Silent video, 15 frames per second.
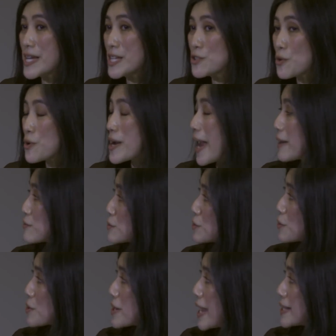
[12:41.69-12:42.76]

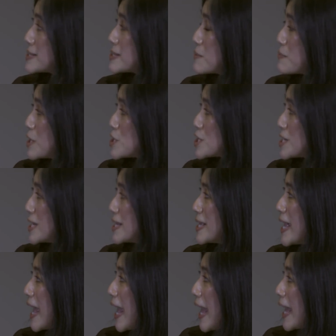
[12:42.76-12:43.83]
indoor-outdoor exhibition,
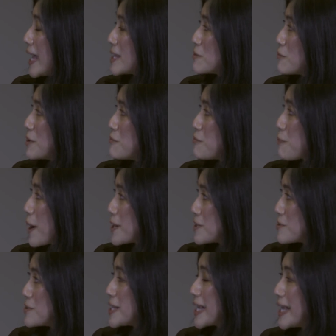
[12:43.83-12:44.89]
and we've
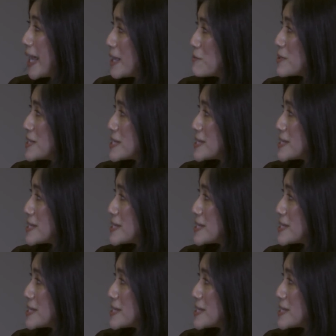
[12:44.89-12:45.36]
partnered again with the